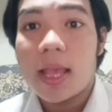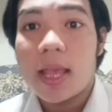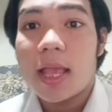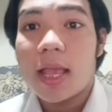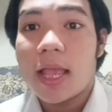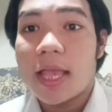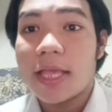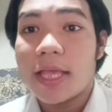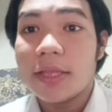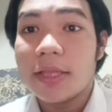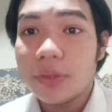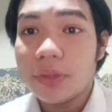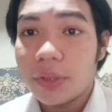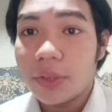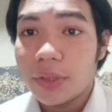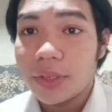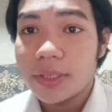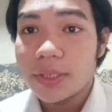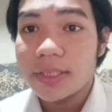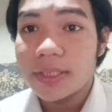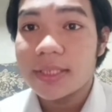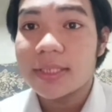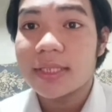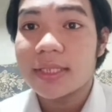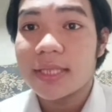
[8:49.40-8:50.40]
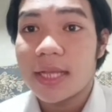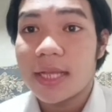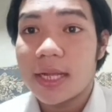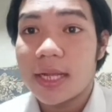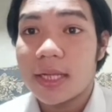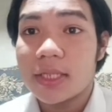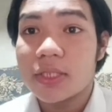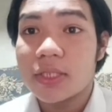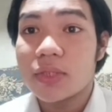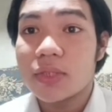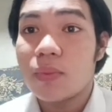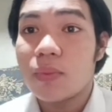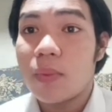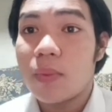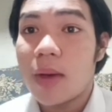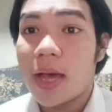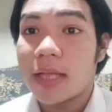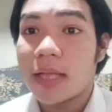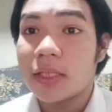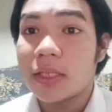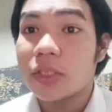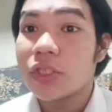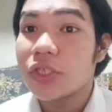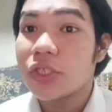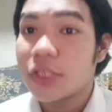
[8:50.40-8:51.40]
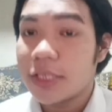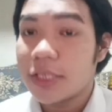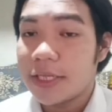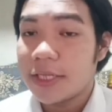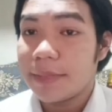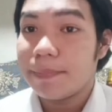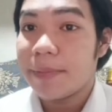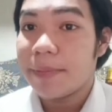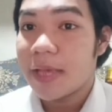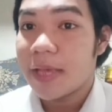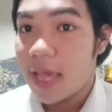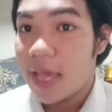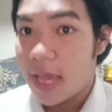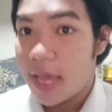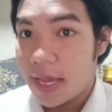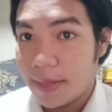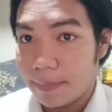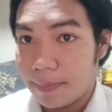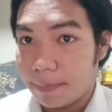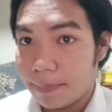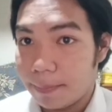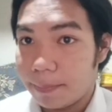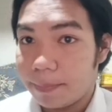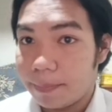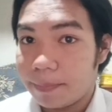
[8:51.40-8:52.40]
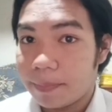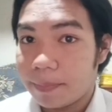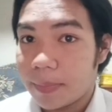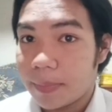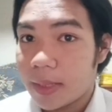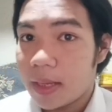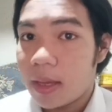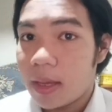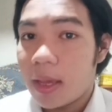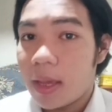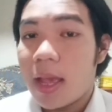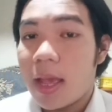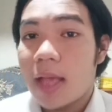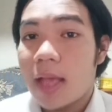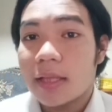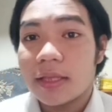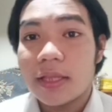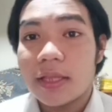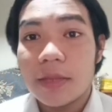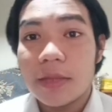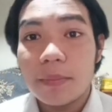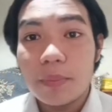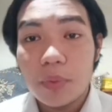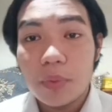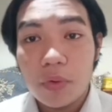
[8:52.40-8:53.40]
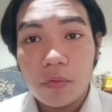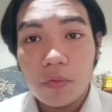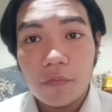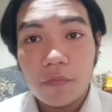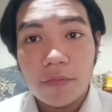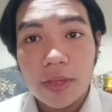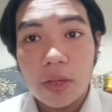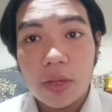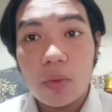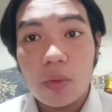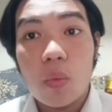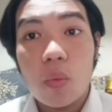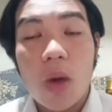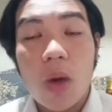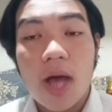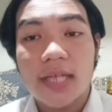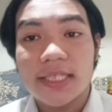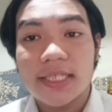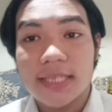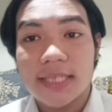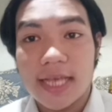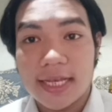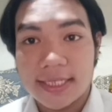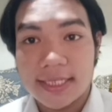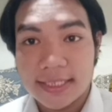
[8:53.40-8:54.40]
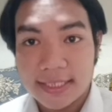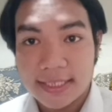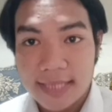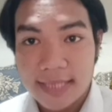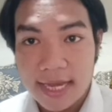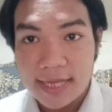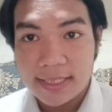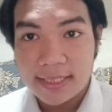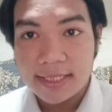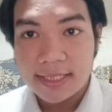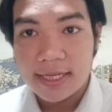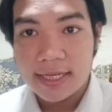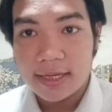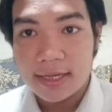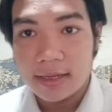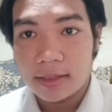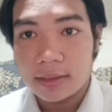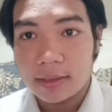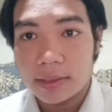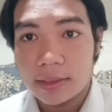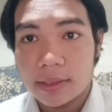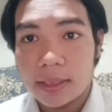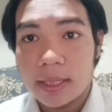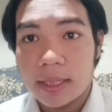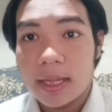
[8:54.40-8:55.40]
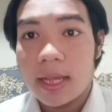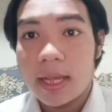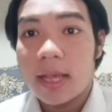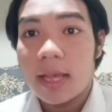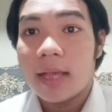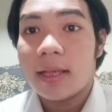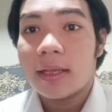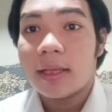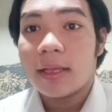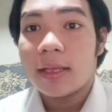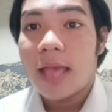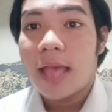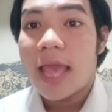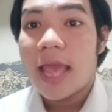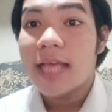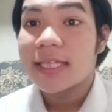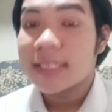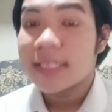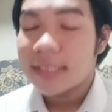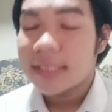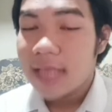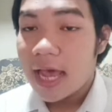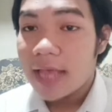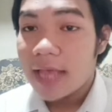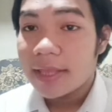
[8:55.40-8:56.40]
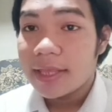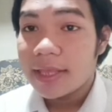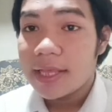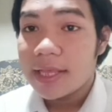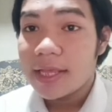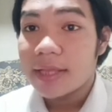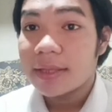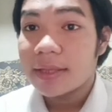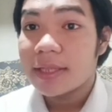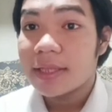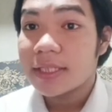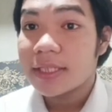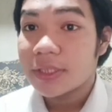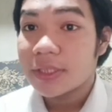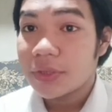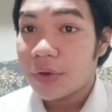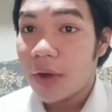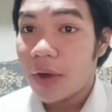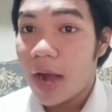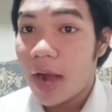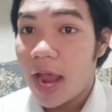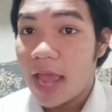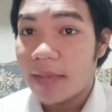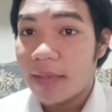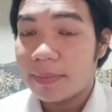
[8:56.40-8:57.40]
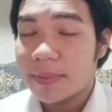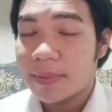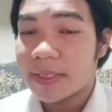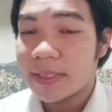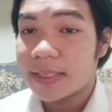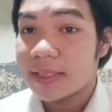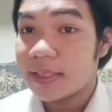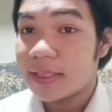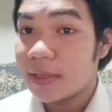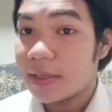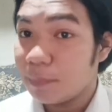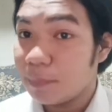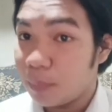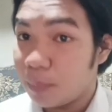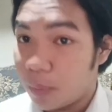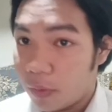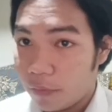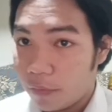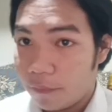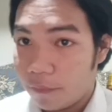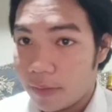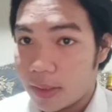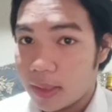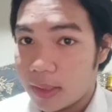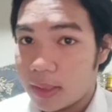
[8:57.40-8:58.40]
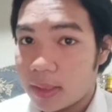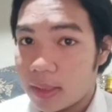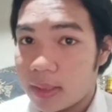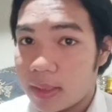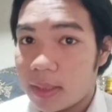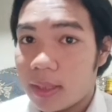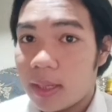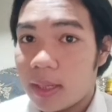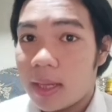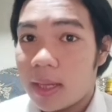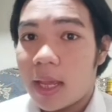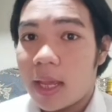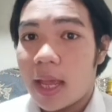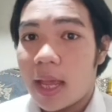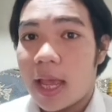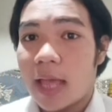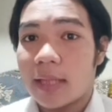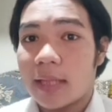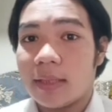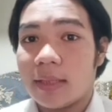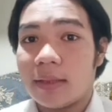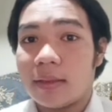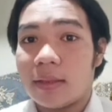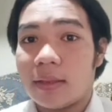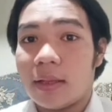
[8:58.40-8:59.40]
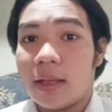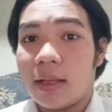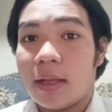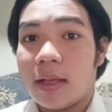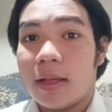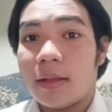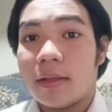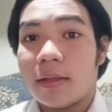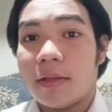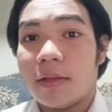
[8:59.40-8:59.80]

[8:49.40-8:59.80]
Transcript: A nurse tells what she became. The movie was exciting. Exciting describes the movie. And the